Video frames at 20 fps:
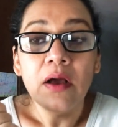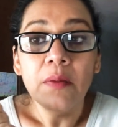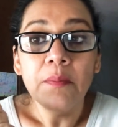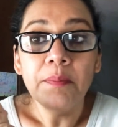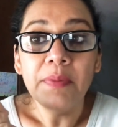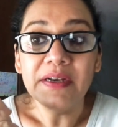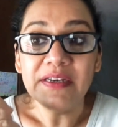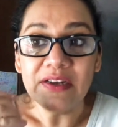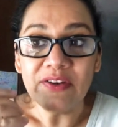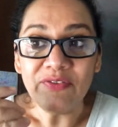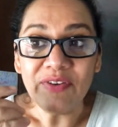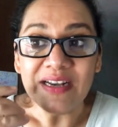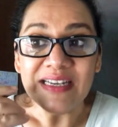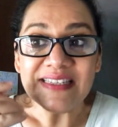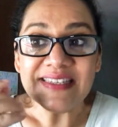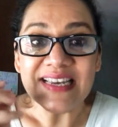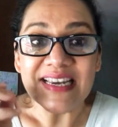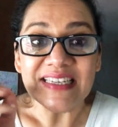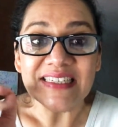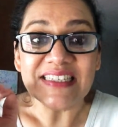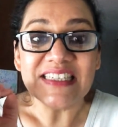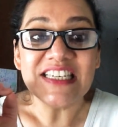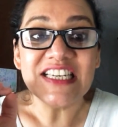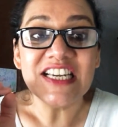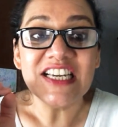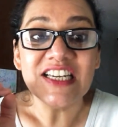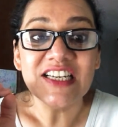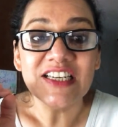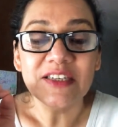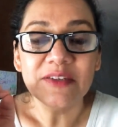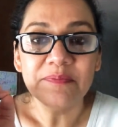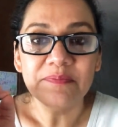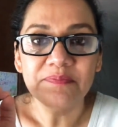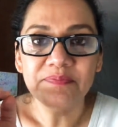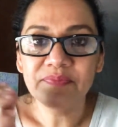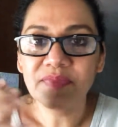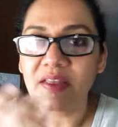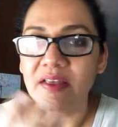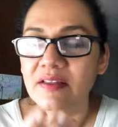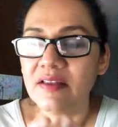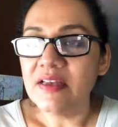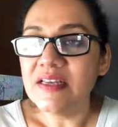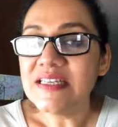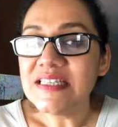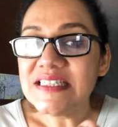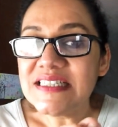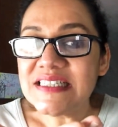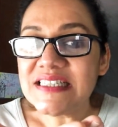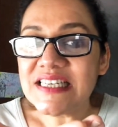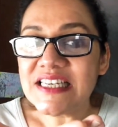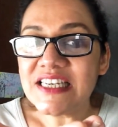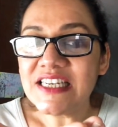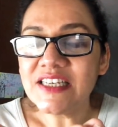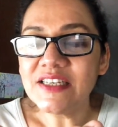But if I say t, t,